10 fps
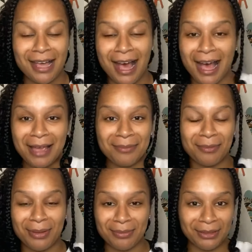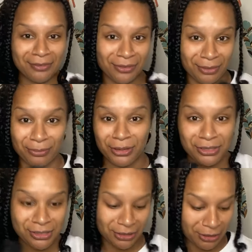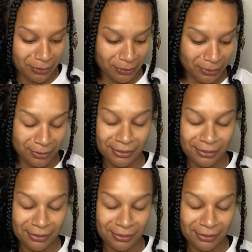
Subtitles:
I am a big believer that the brushes are